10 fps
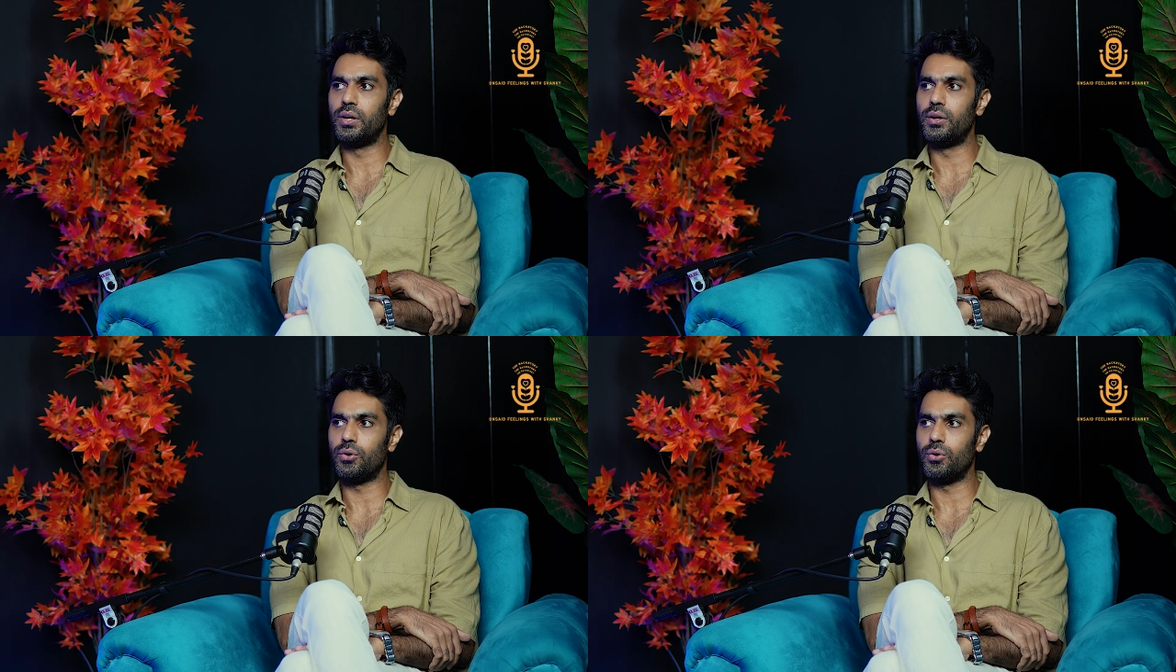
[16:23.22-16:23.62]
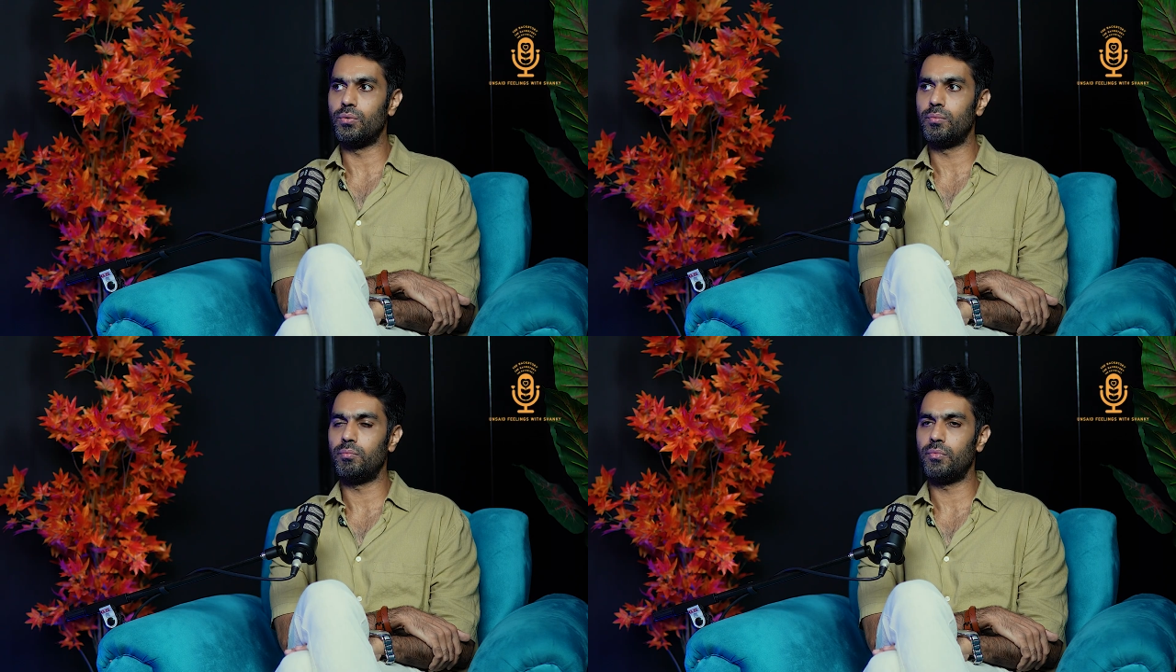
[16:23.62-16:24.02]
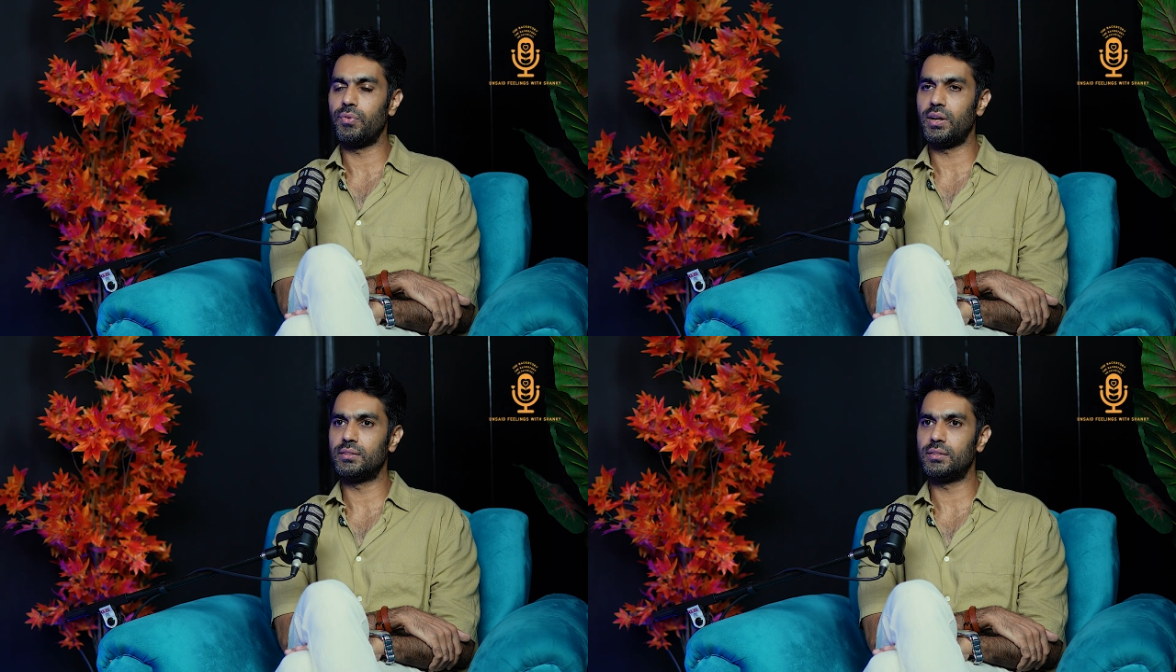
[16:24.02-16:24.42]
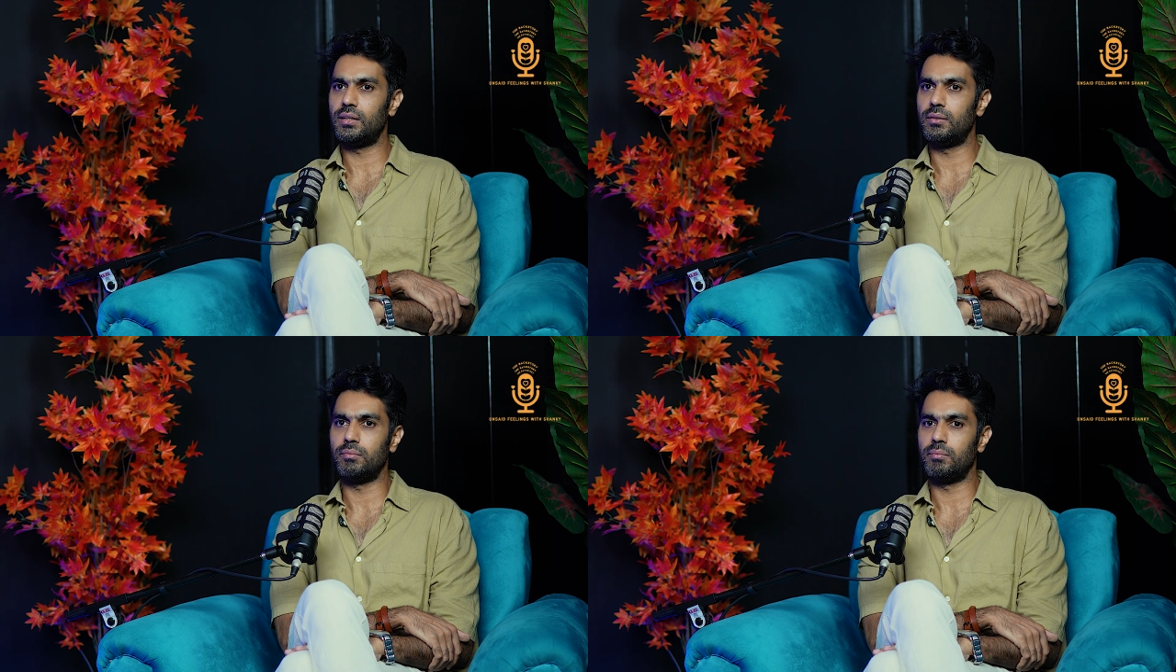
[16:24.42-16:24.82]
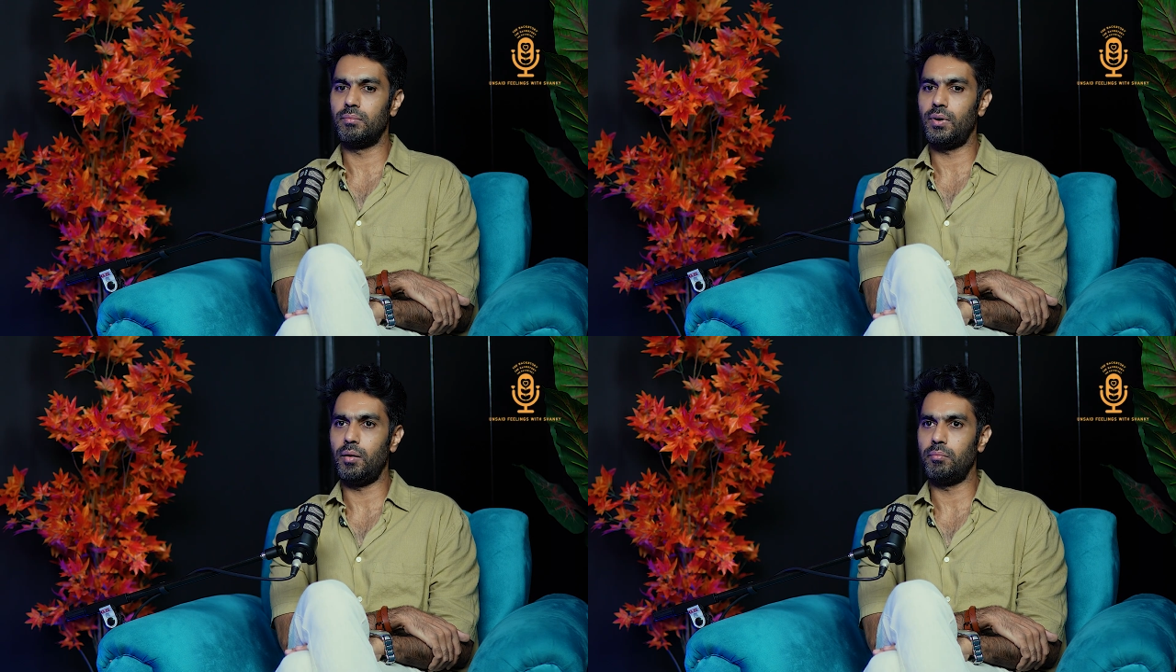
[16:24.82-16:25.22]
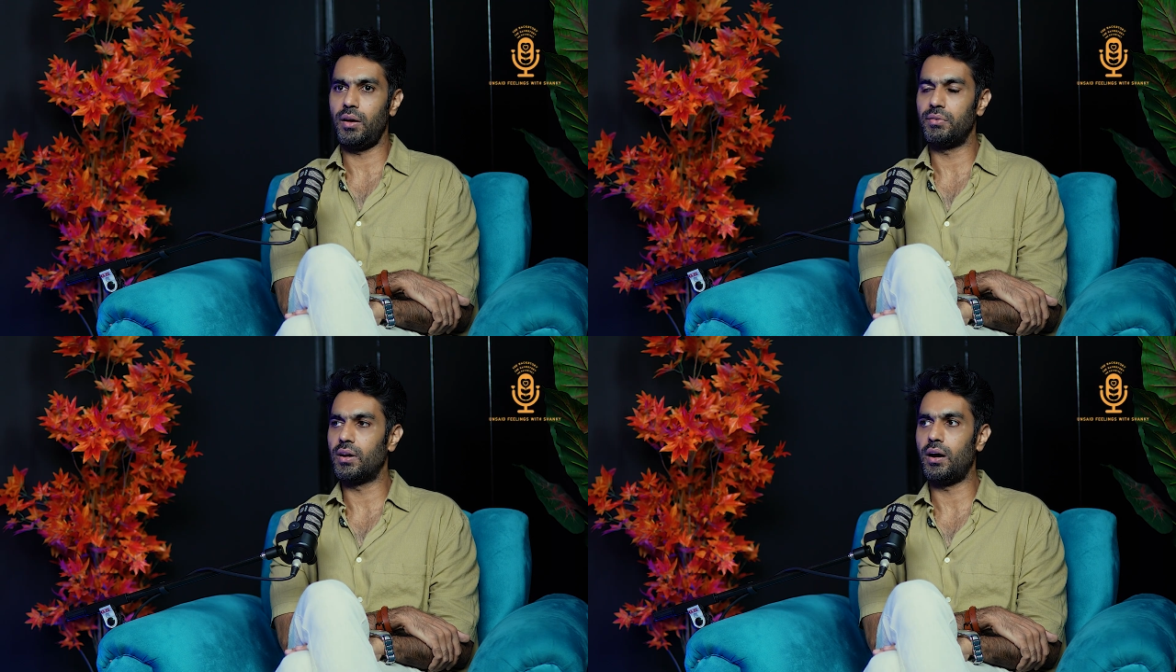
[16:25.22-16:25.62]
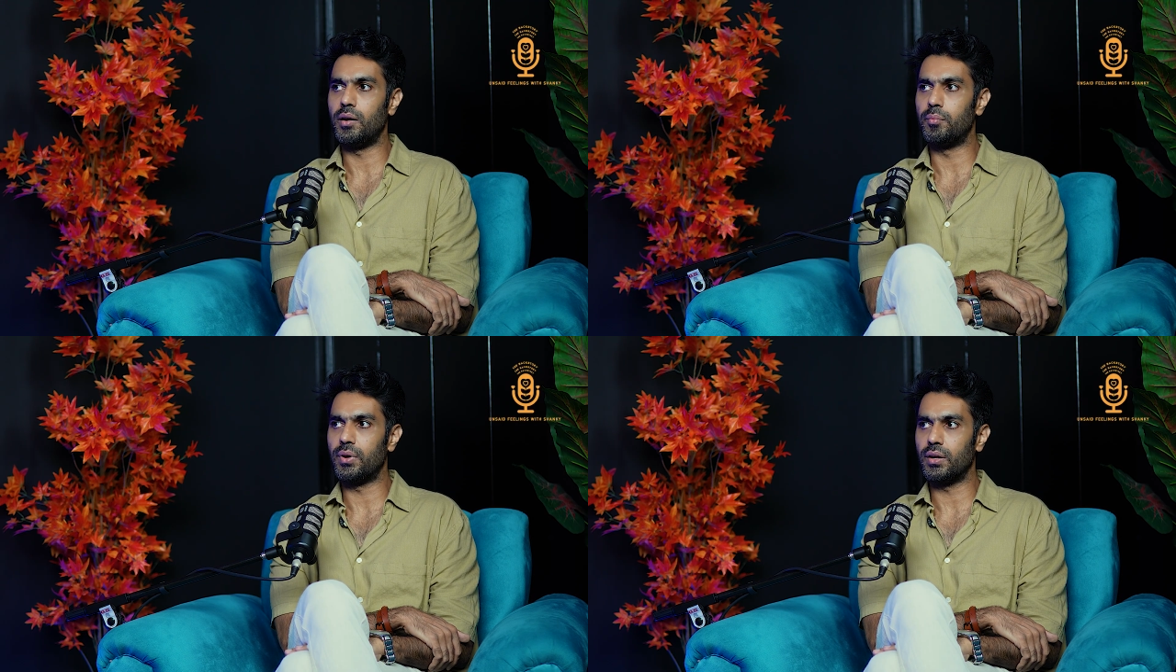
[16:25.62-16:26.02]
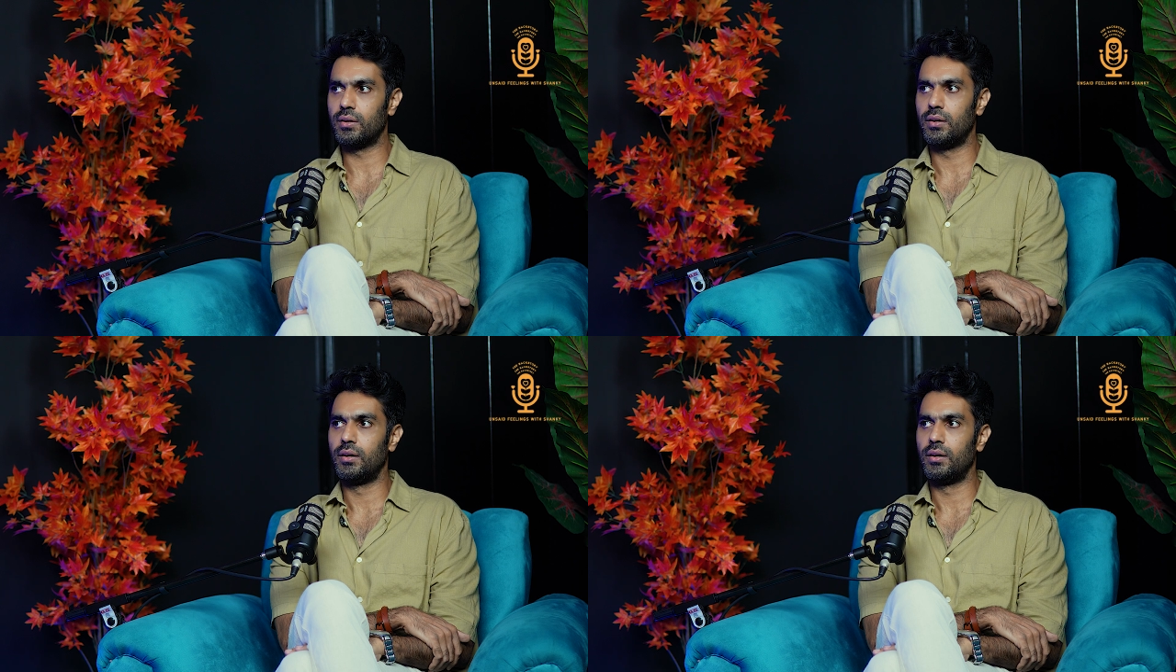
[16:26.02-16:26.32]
didn't know. When I said I'm having a heartbreak,